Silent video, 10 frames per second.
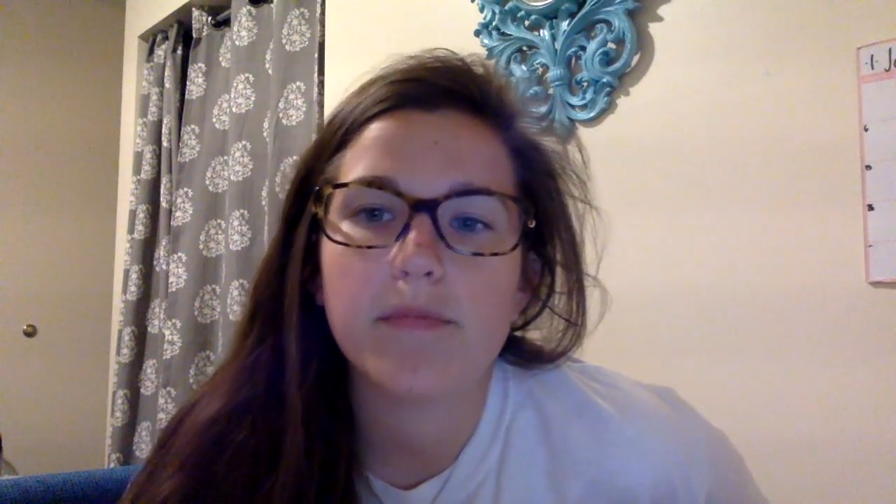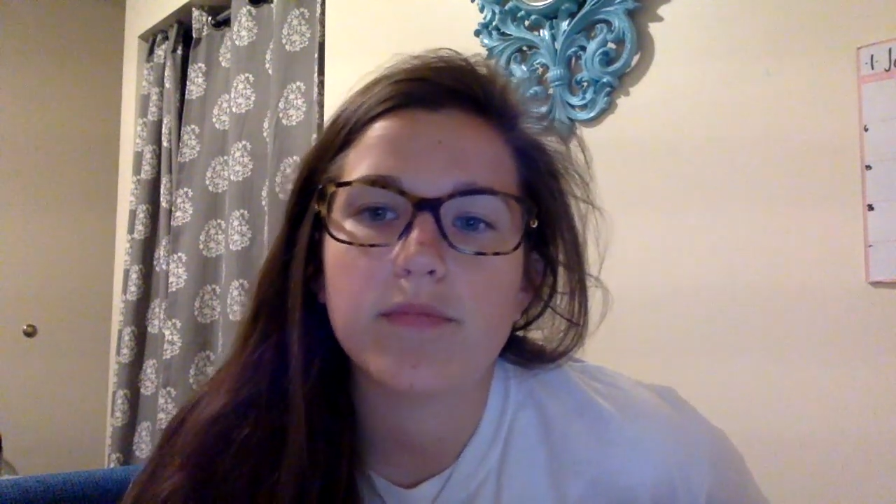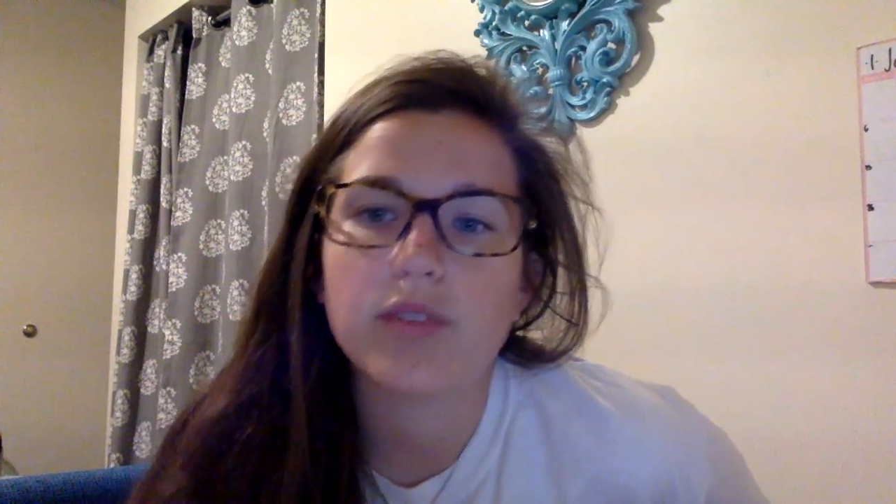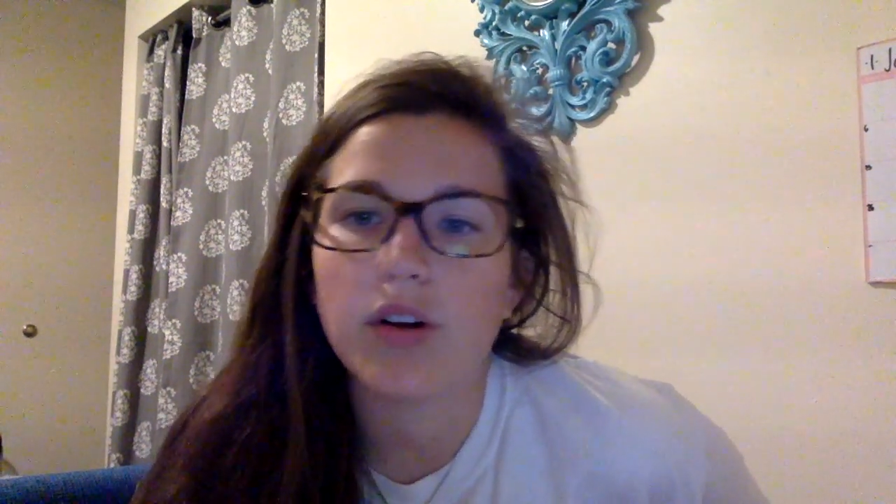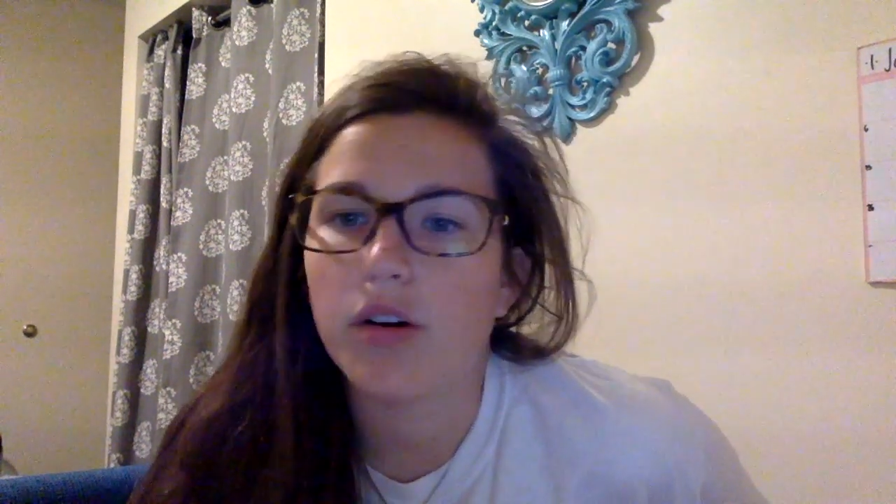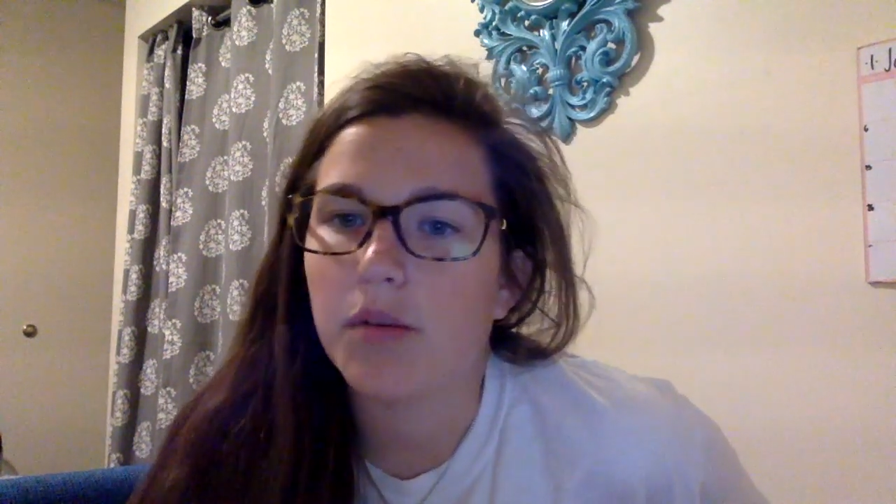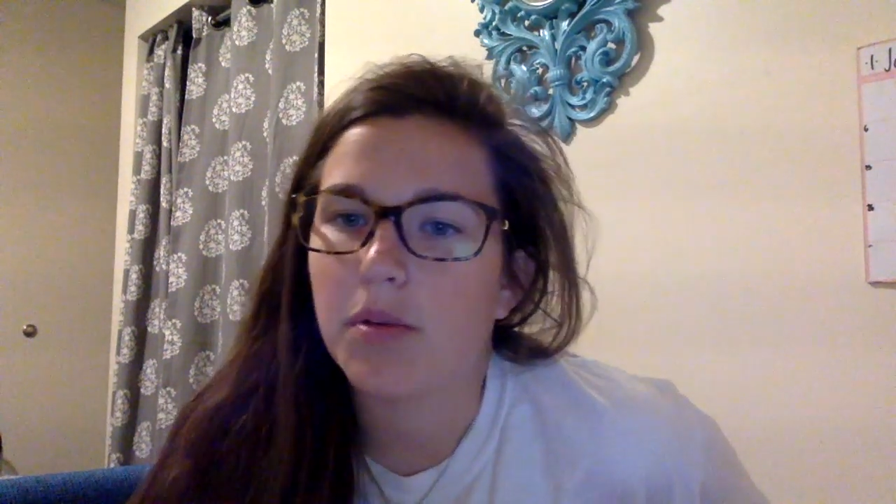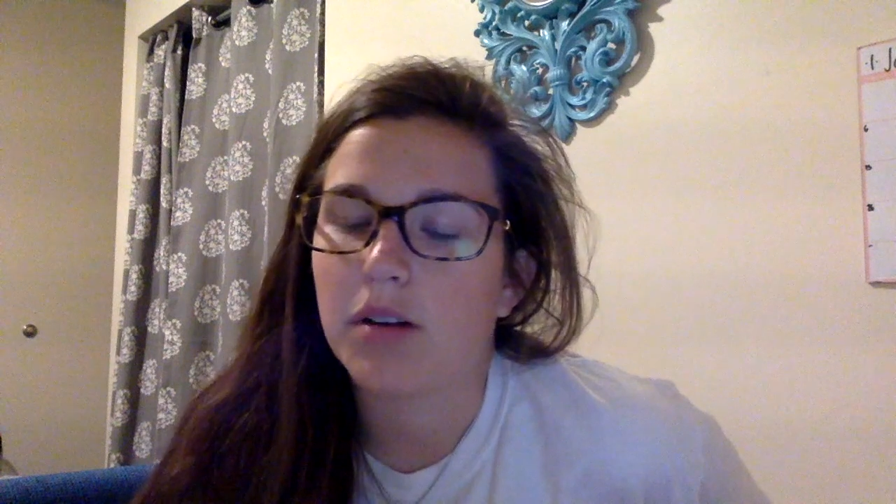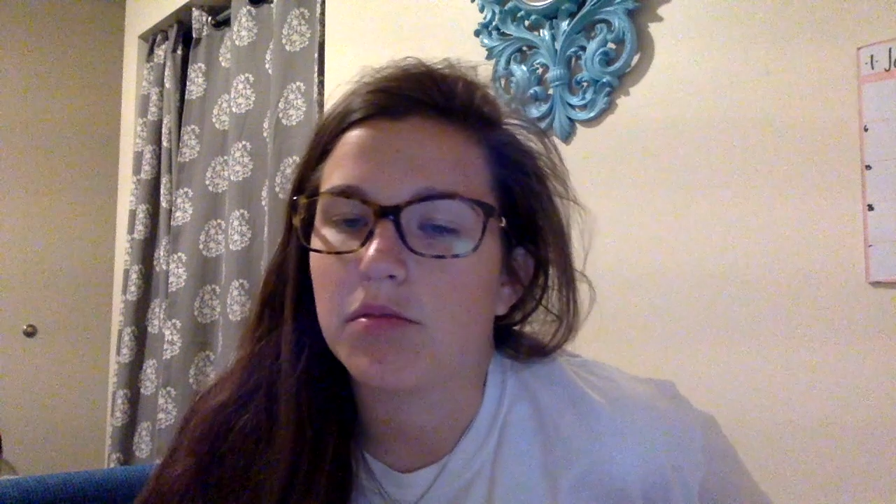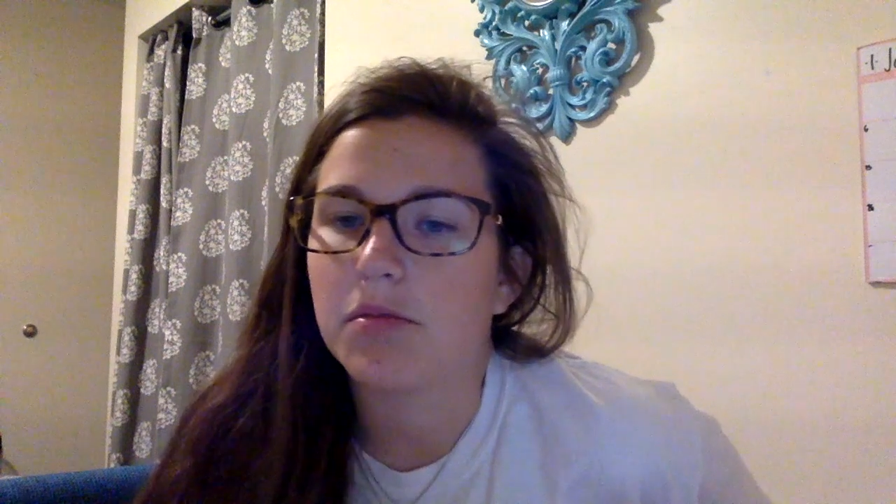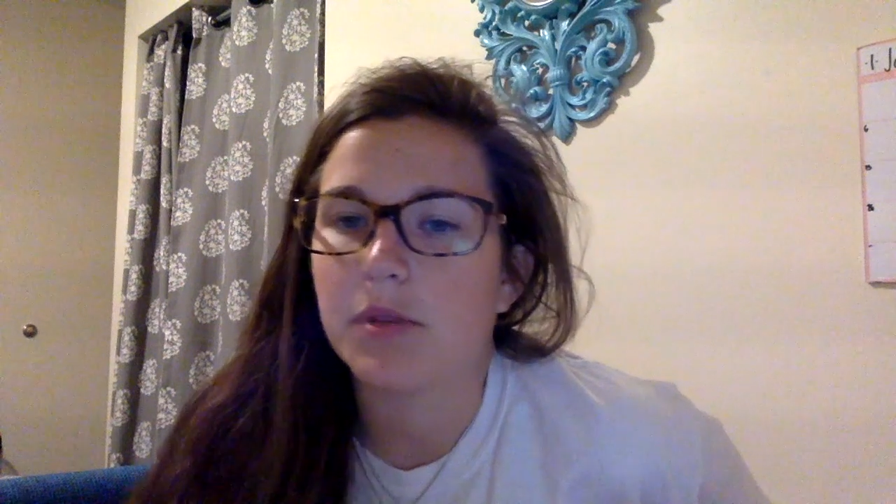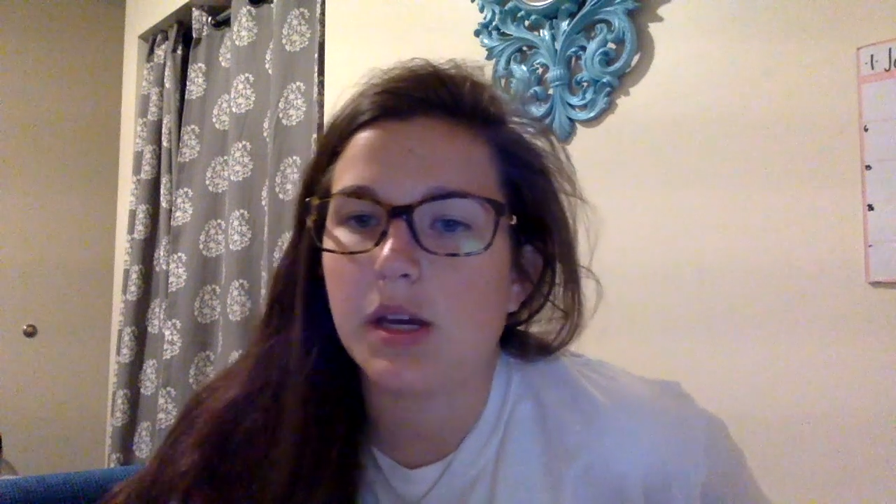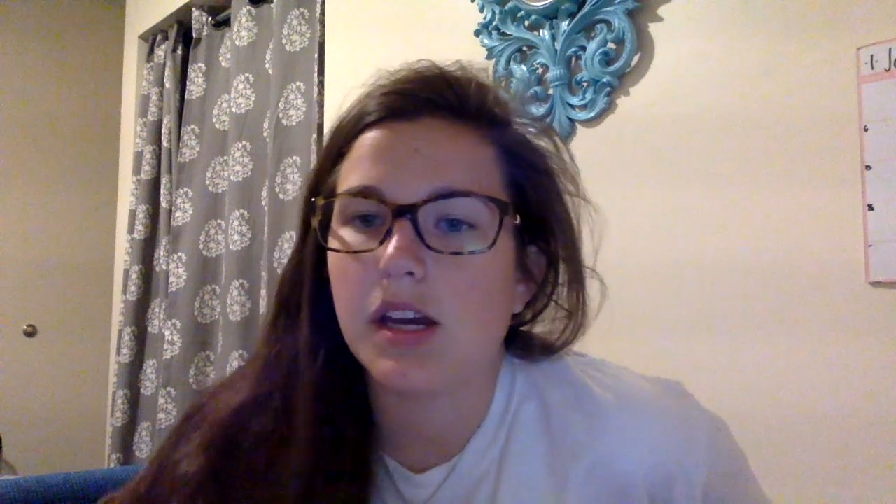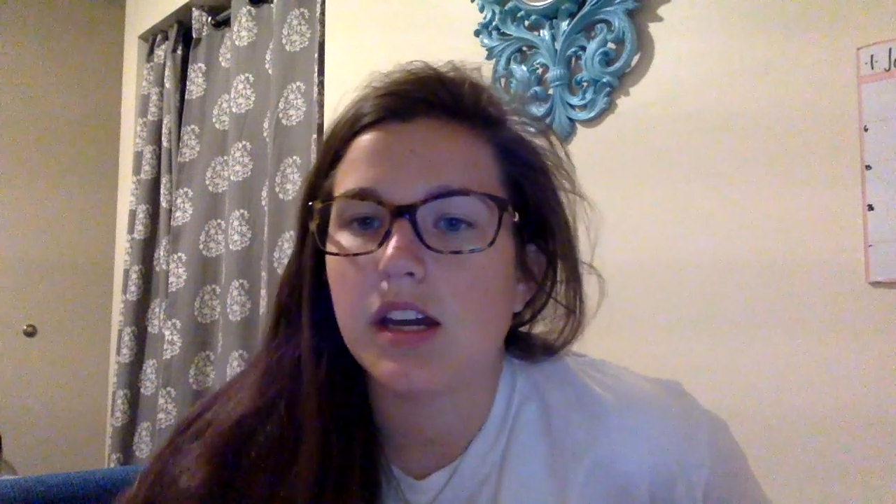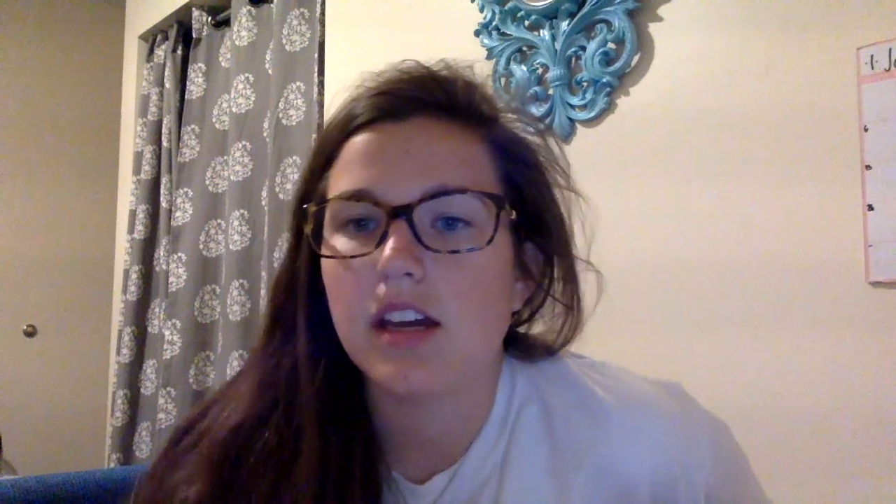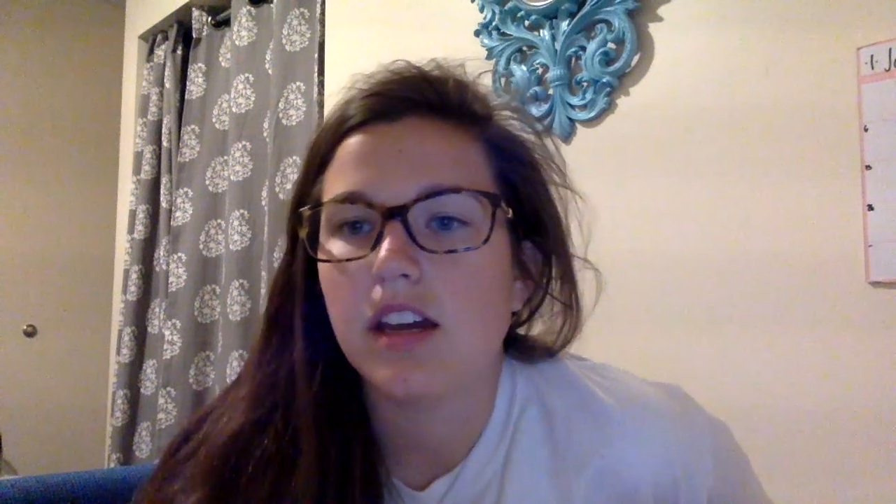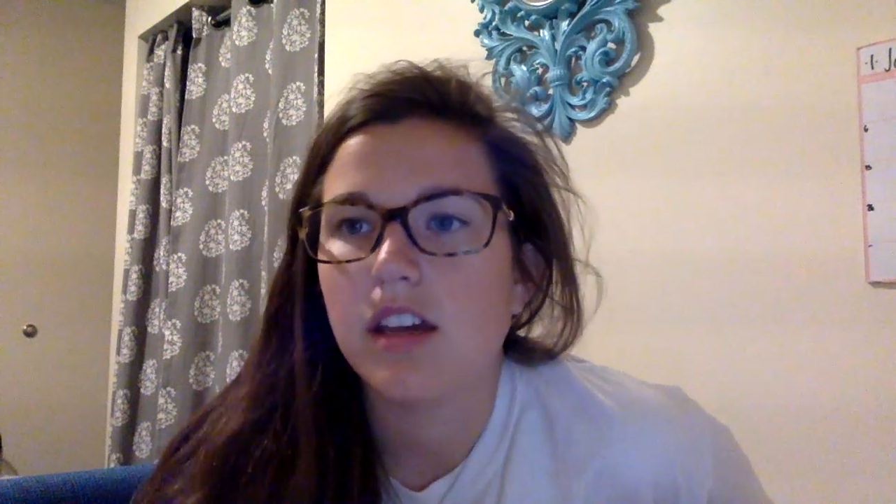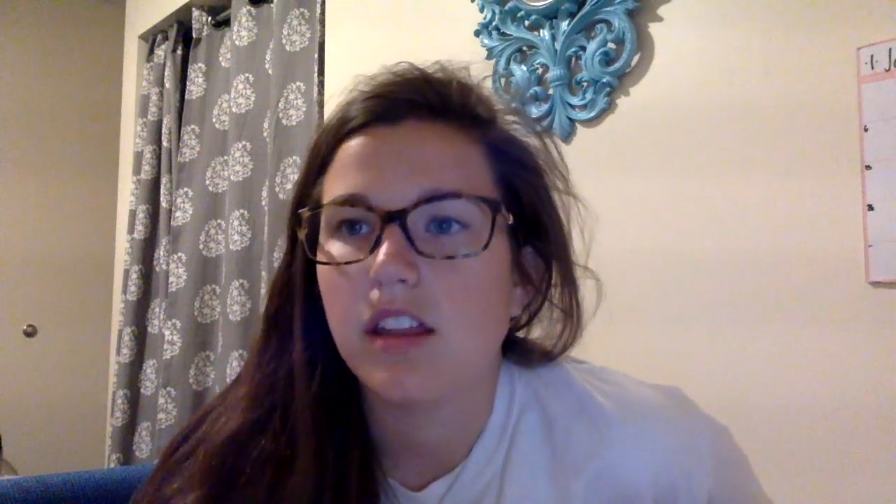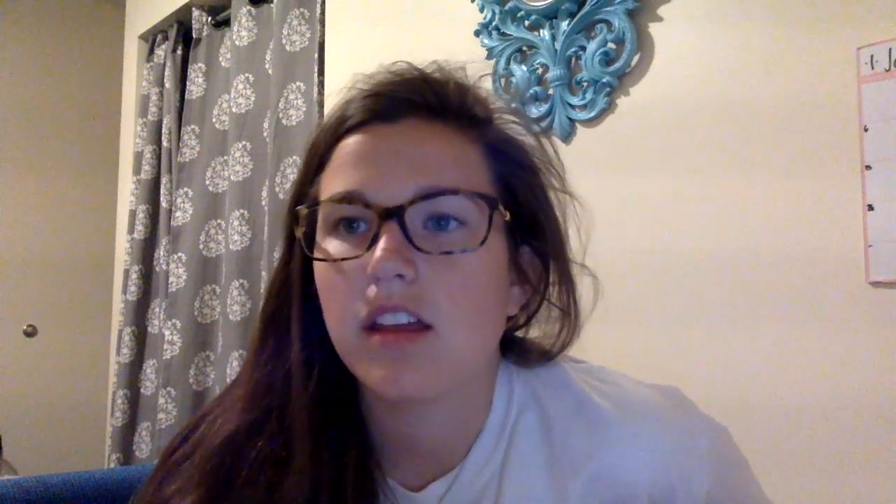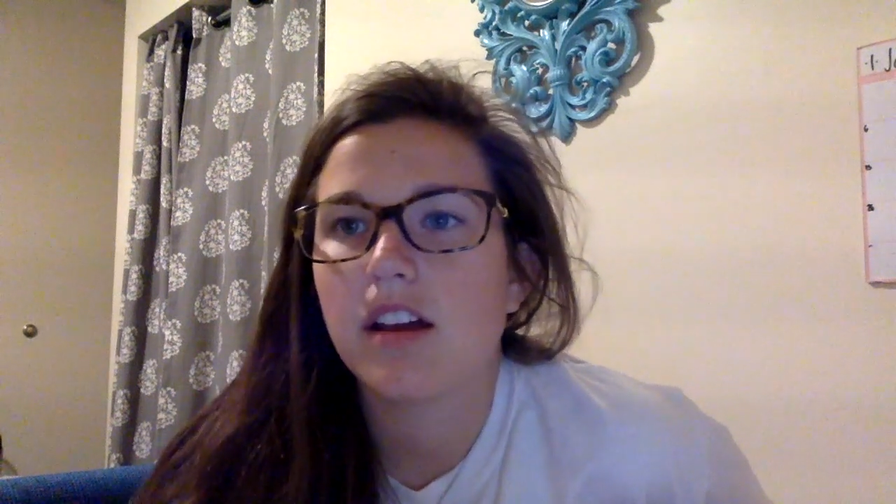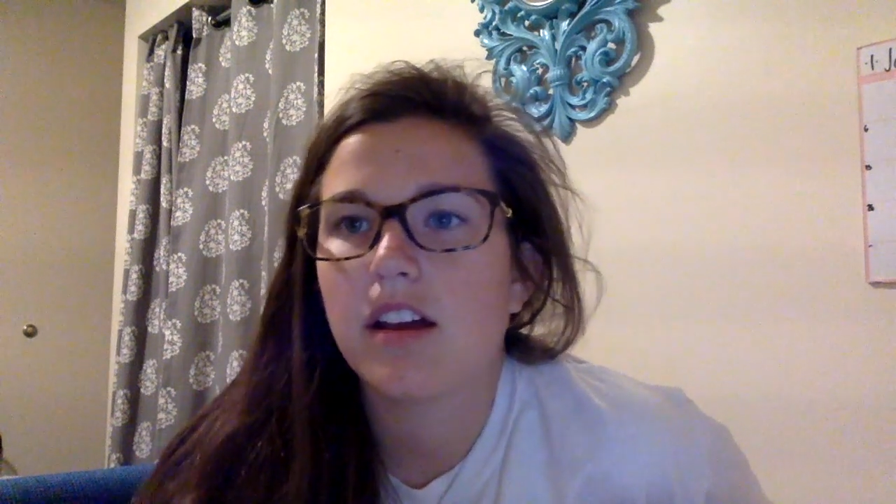So probably